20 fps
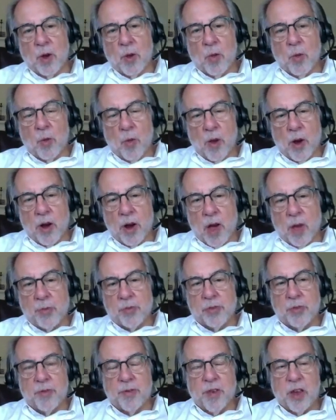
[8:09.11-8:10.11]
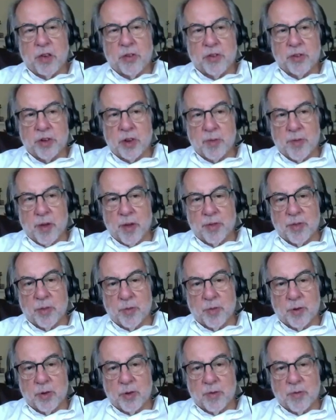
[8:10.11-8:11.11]
one observation about the
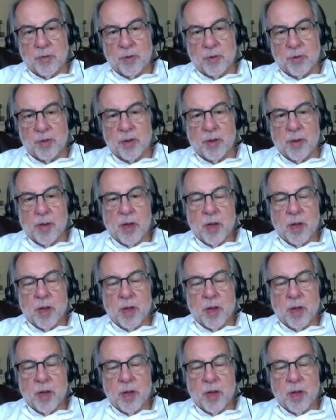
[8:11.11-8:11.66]
book of Ruth.